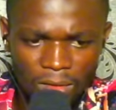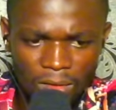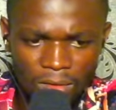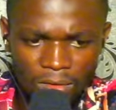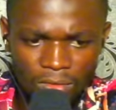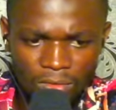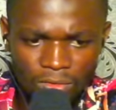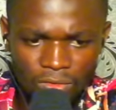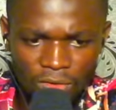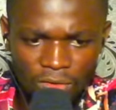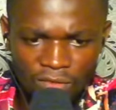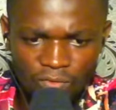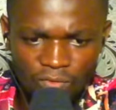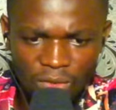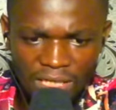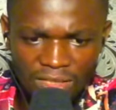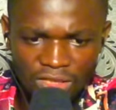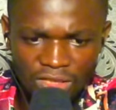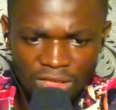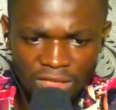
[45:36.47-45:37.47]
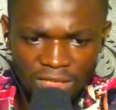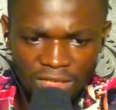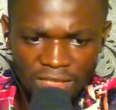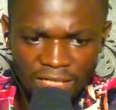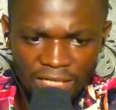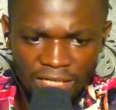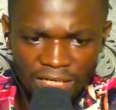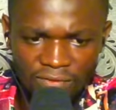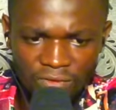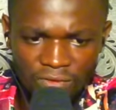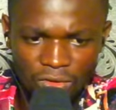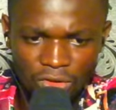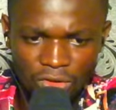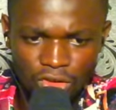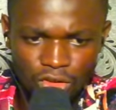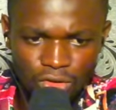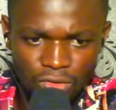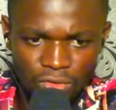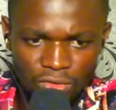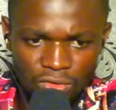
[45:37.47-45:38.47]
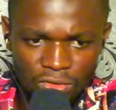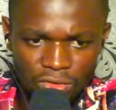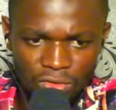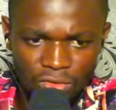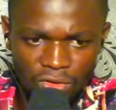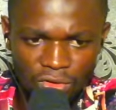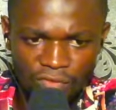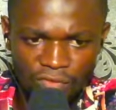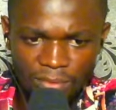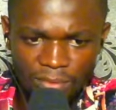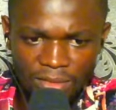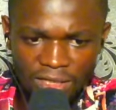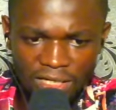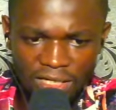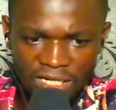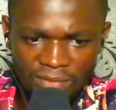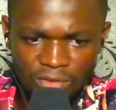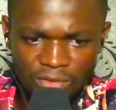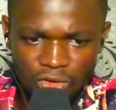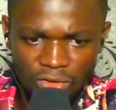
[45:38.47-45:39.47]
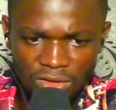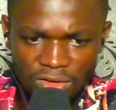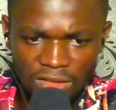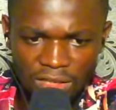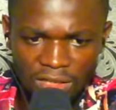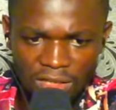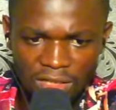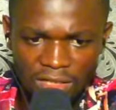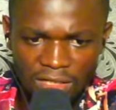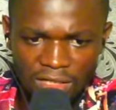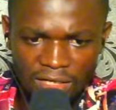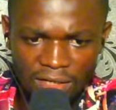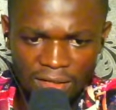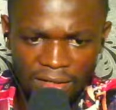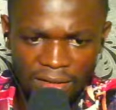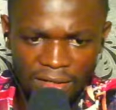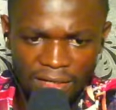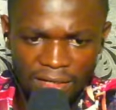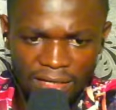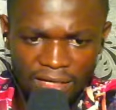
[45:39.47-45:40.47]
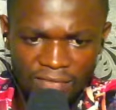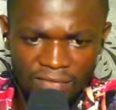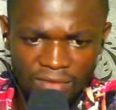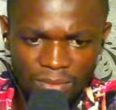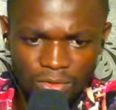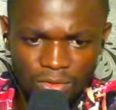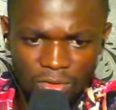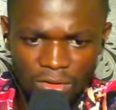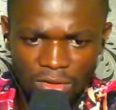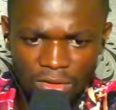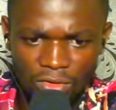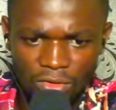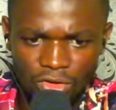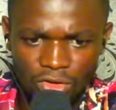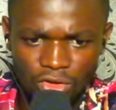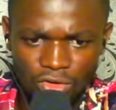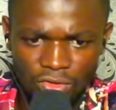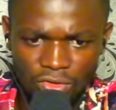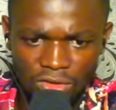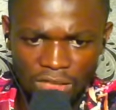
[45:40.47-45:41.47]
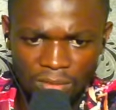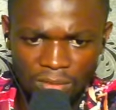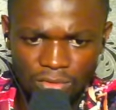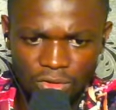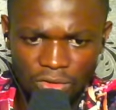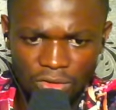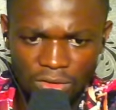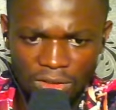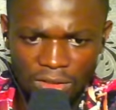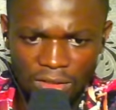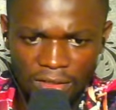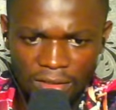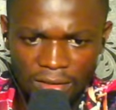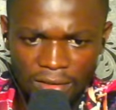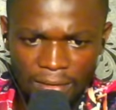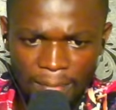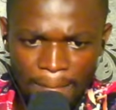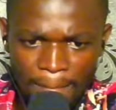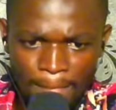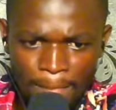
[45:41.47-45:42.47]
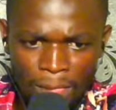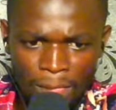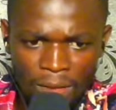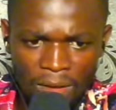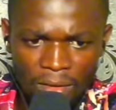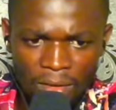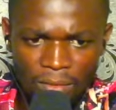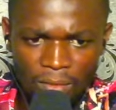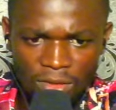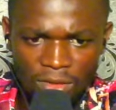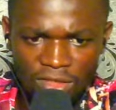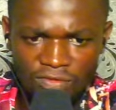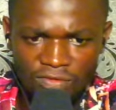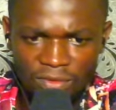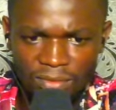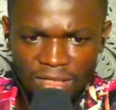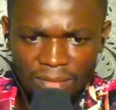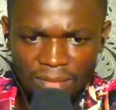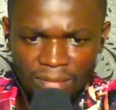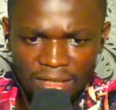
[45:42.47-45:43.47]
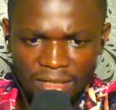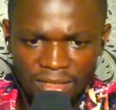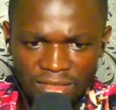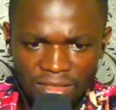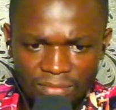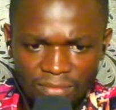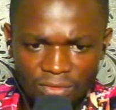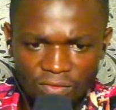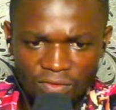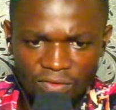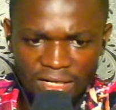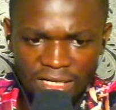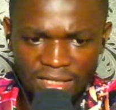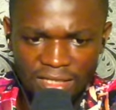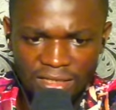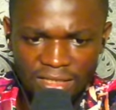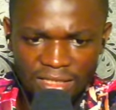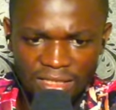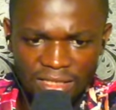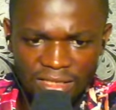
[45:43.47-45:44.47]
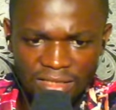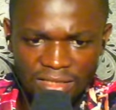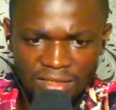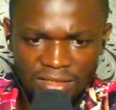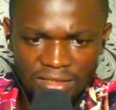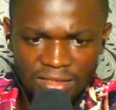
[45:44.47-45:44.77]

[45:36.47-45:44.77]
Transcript: So if we are trading, I have no issues. So if opponent captures here, I have absolutely no issues capturing here. What if opponent plays a move like this?